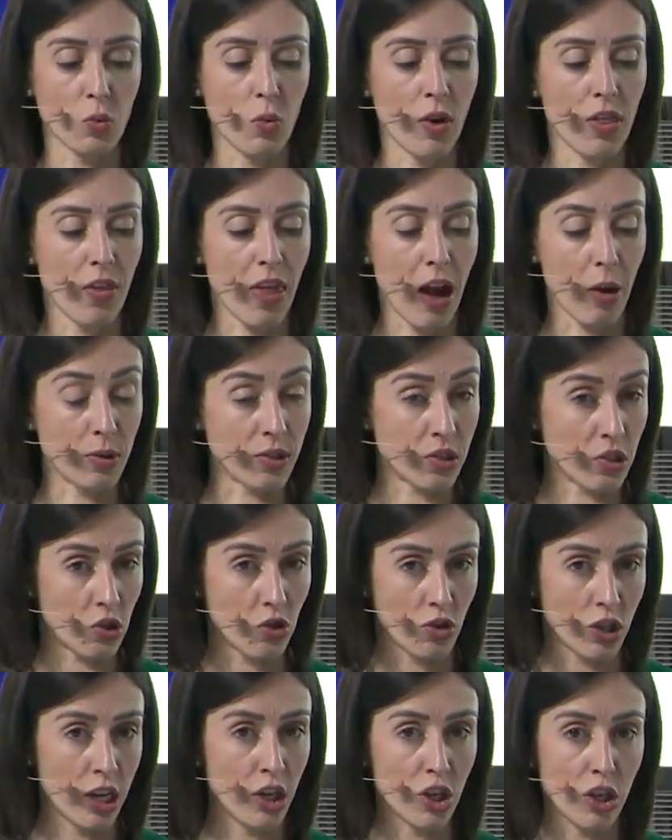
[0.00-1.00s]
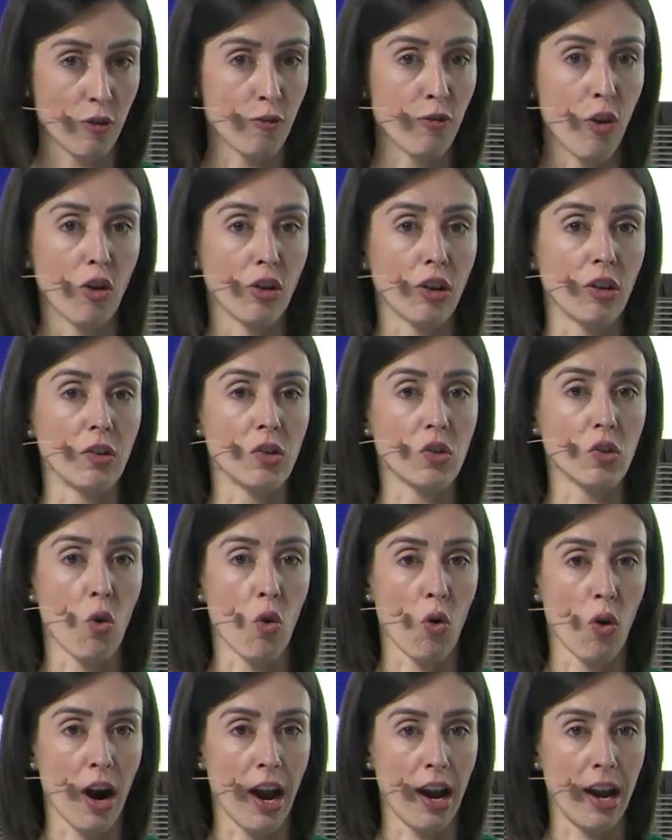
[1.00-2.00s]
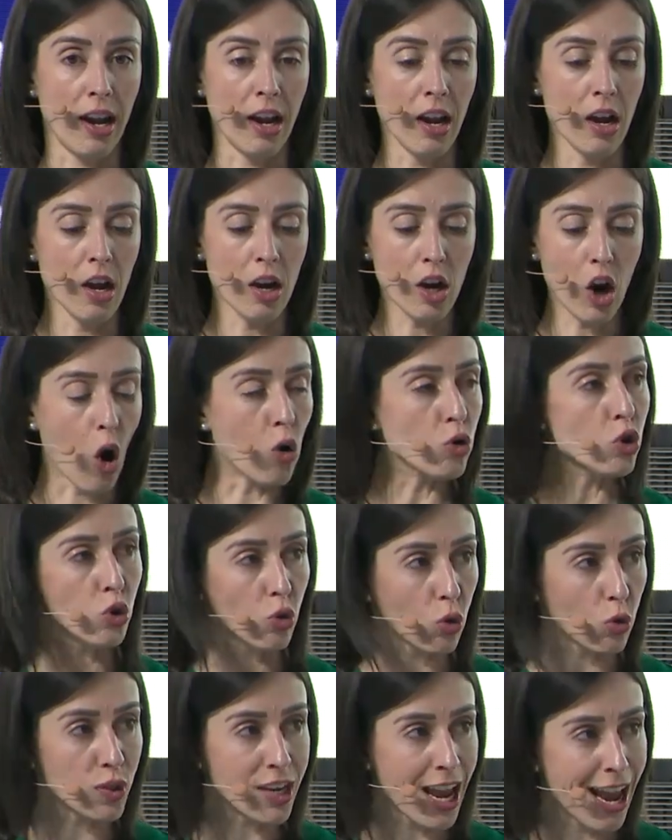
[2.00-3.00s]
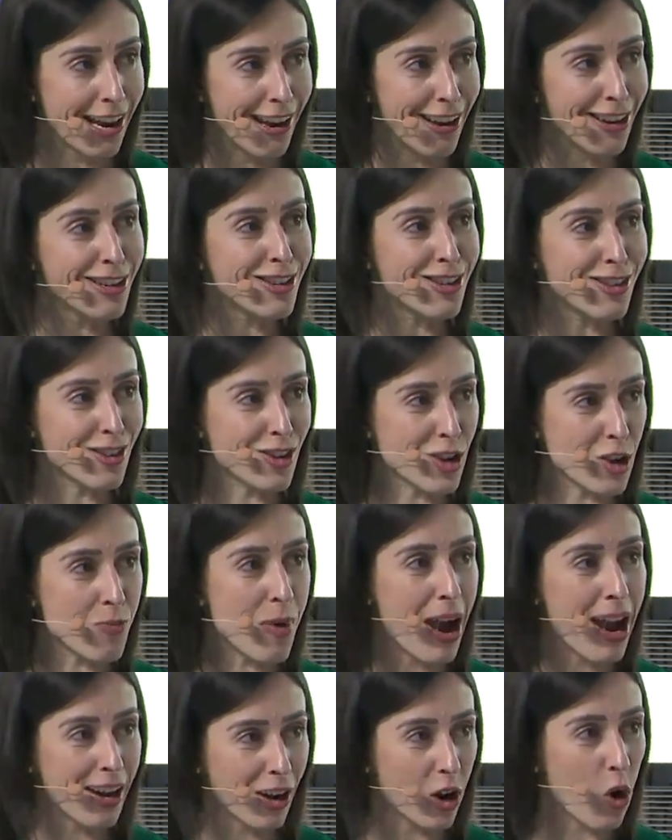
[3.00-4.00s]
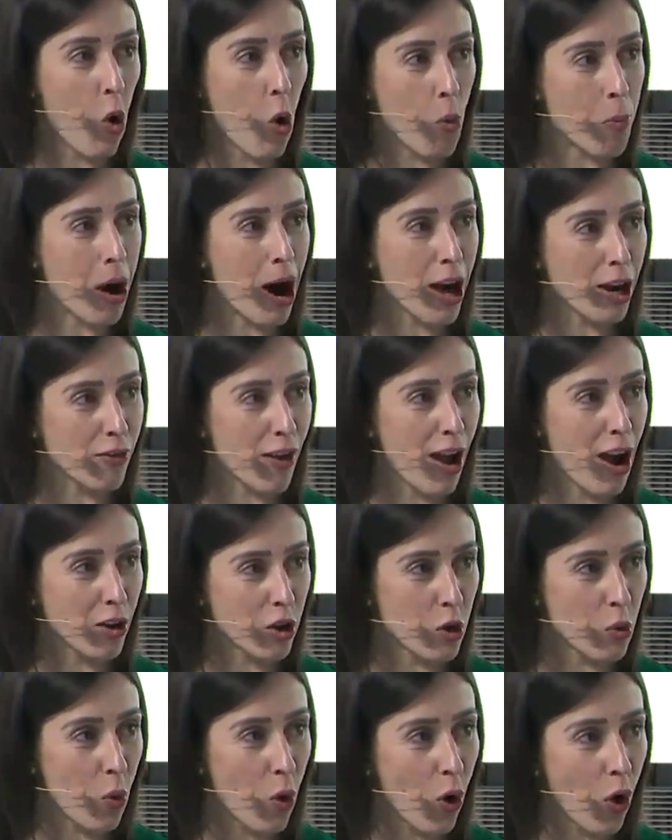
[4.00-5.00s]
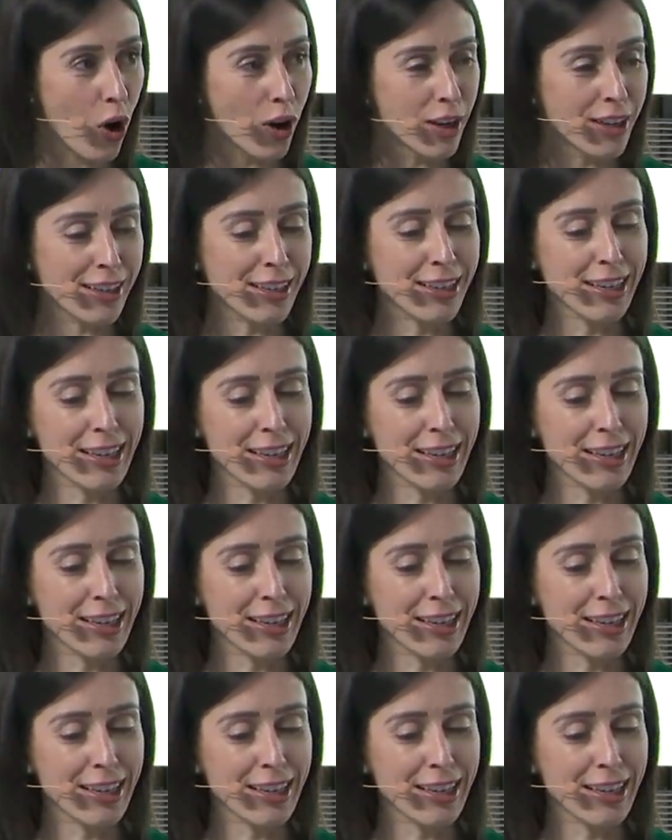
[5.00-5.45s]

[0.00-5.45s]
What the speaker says: whether that was a strategic focus or a cultural tenet that you made a core part of how you work?